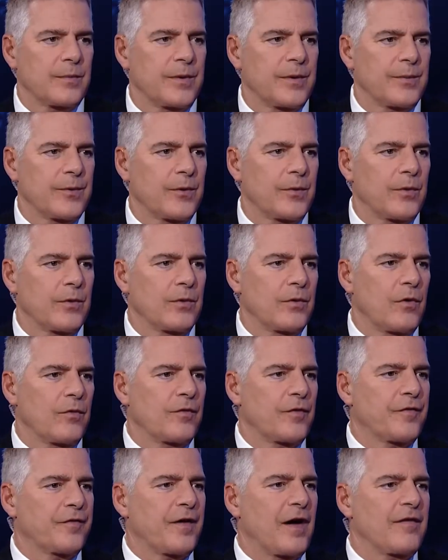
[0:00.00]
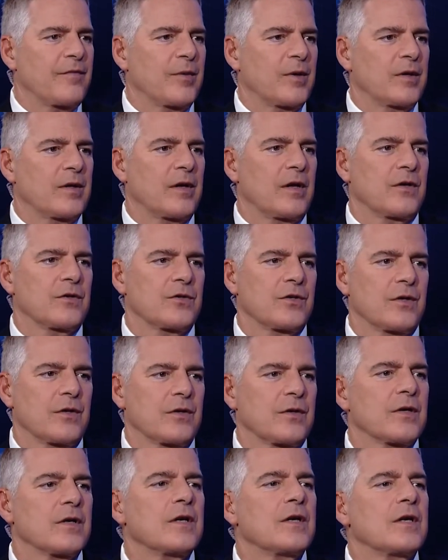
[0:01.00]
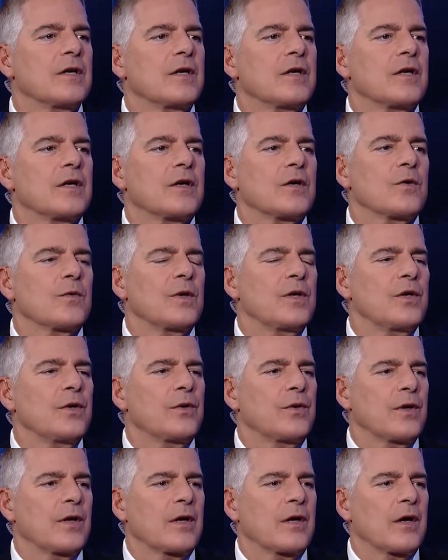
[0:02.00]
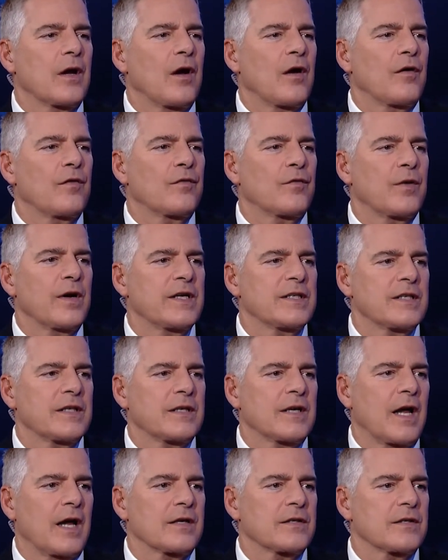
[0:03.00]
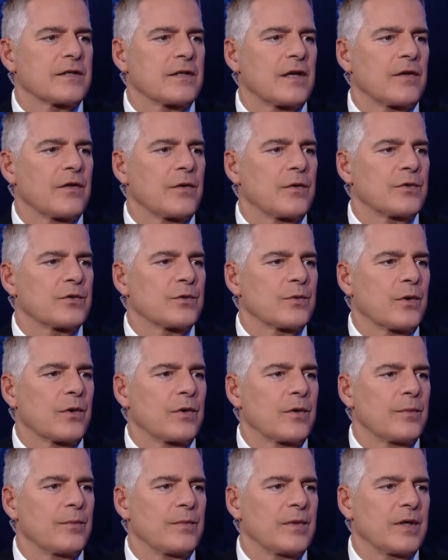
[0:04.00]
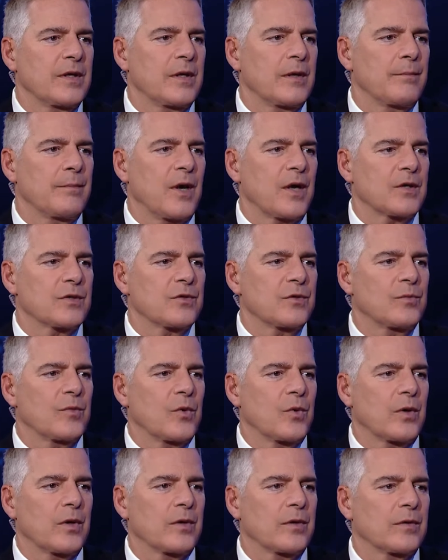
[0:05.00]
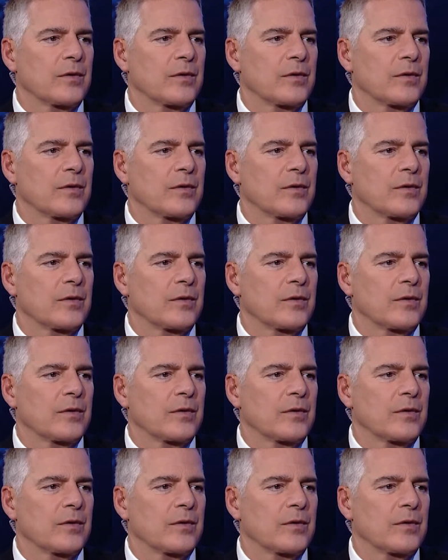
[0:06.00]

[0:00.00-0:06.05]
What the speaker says: people who earn over $5 million a year. What do you think of raising taxes on those who earn $1 million or more?